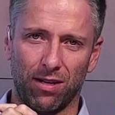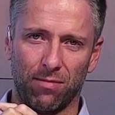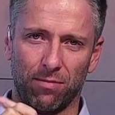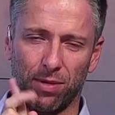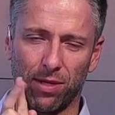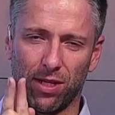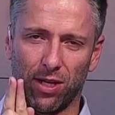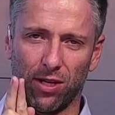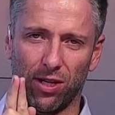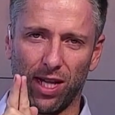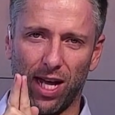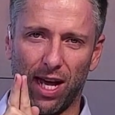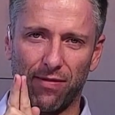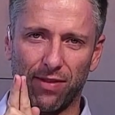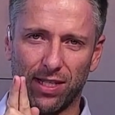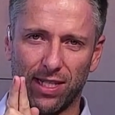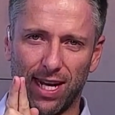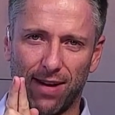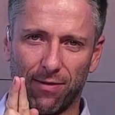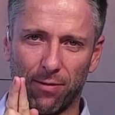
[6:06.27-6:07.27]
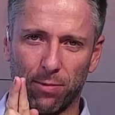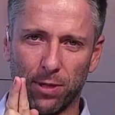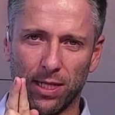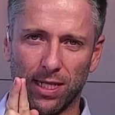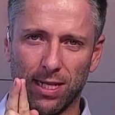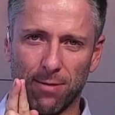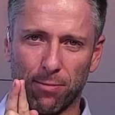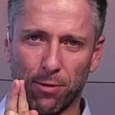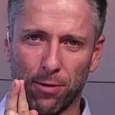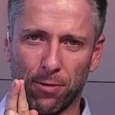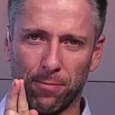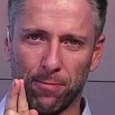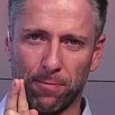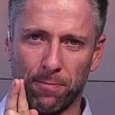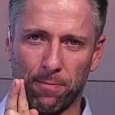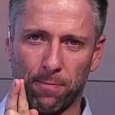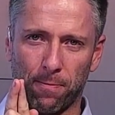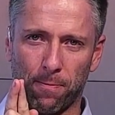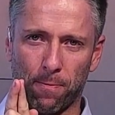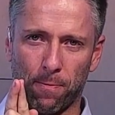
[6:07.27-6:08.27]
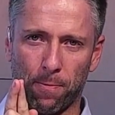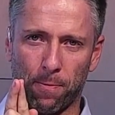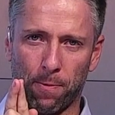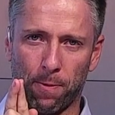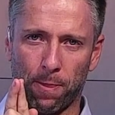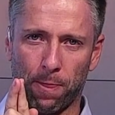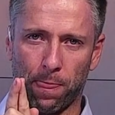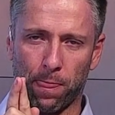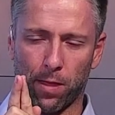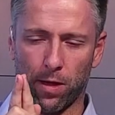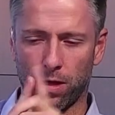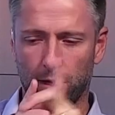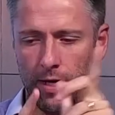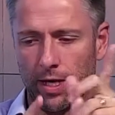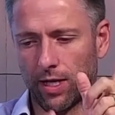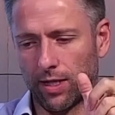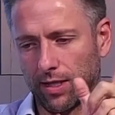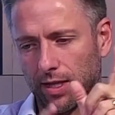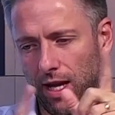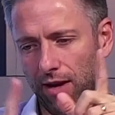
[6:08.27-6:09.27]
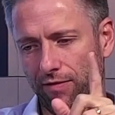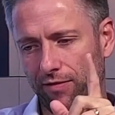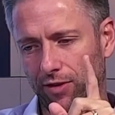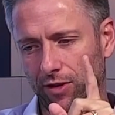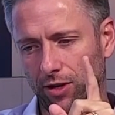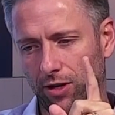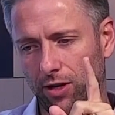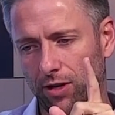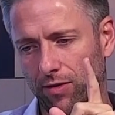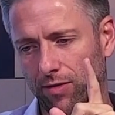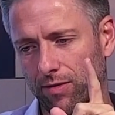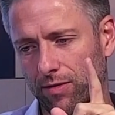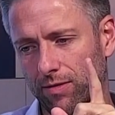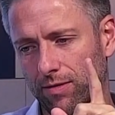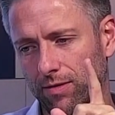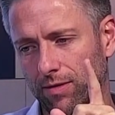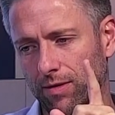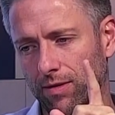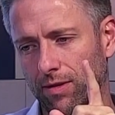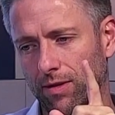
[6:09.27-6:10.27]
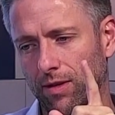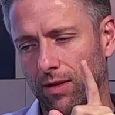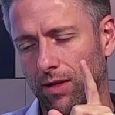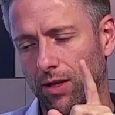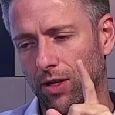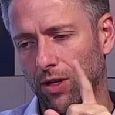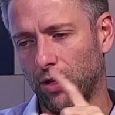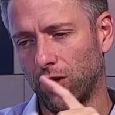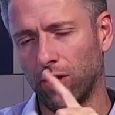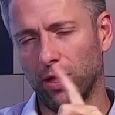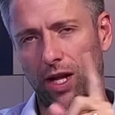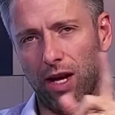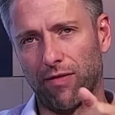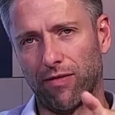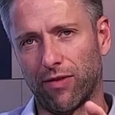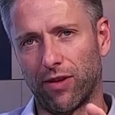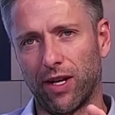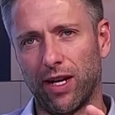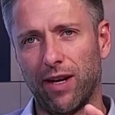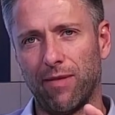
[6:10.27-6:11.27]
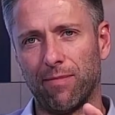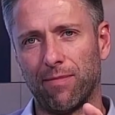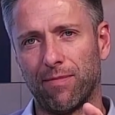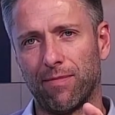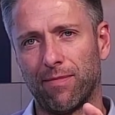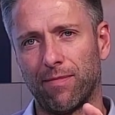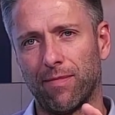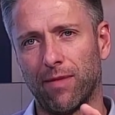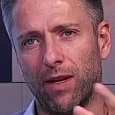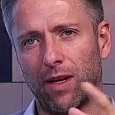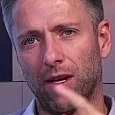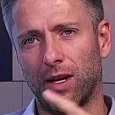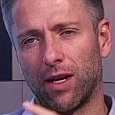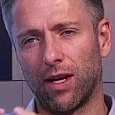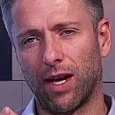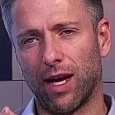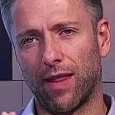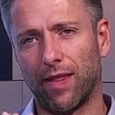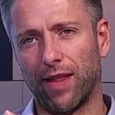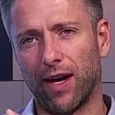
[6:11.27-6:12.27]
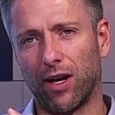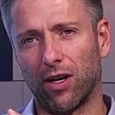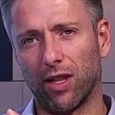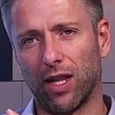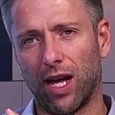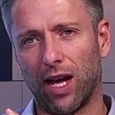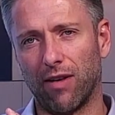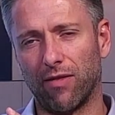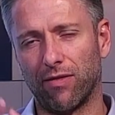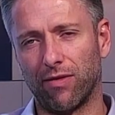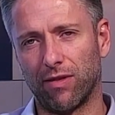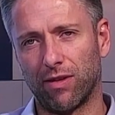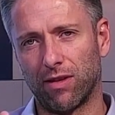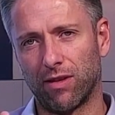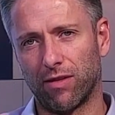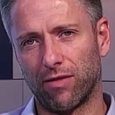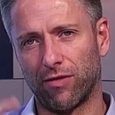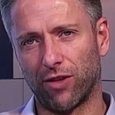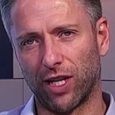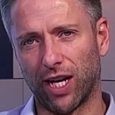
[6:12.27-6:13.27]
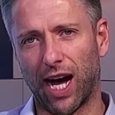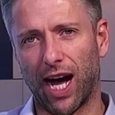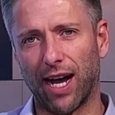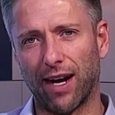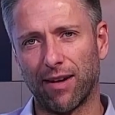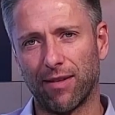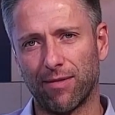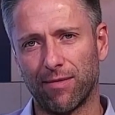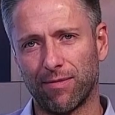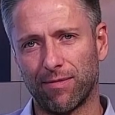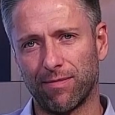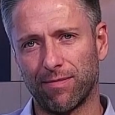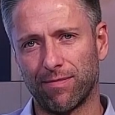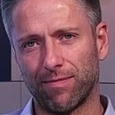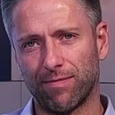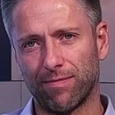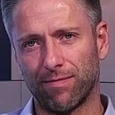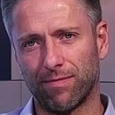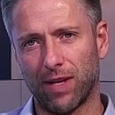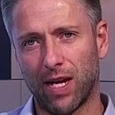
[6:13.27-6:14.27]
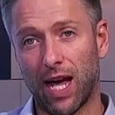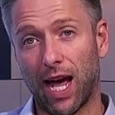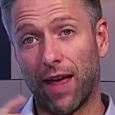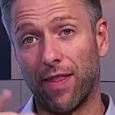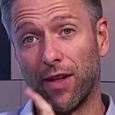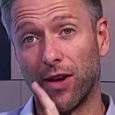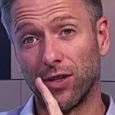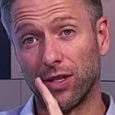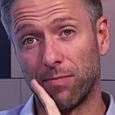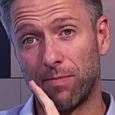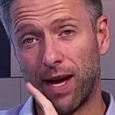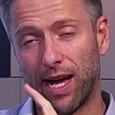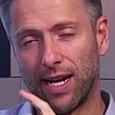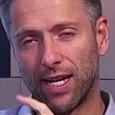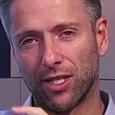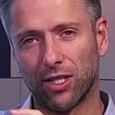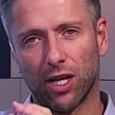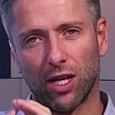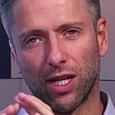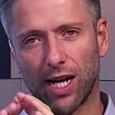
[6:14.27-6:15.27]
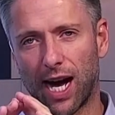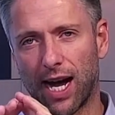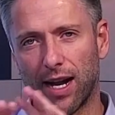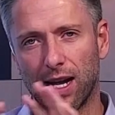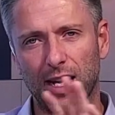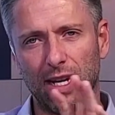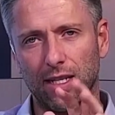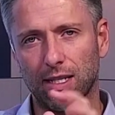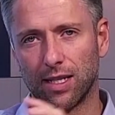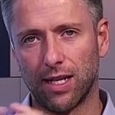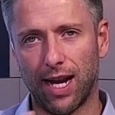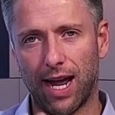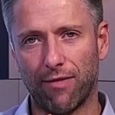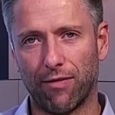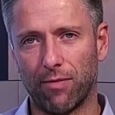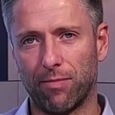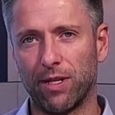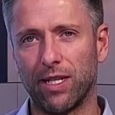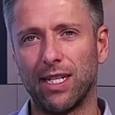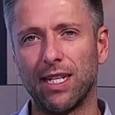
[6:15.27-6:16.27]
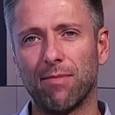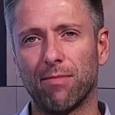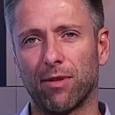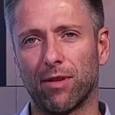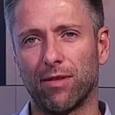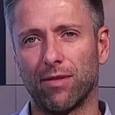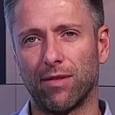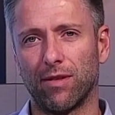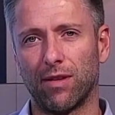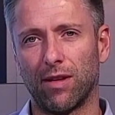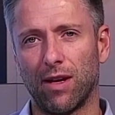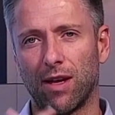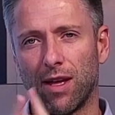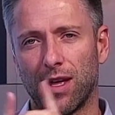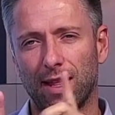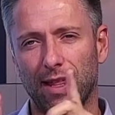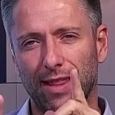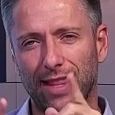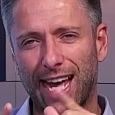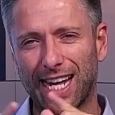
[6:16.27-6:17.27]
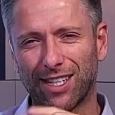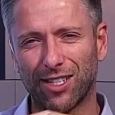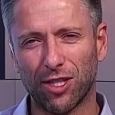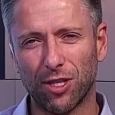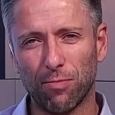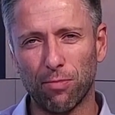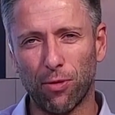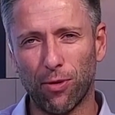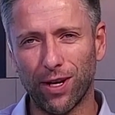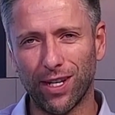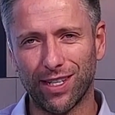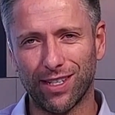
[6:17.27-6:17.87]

But their love has never been deeper. His love for her, her love for him, and their love for God and their dependence on God. It's never been deeper. That's the point.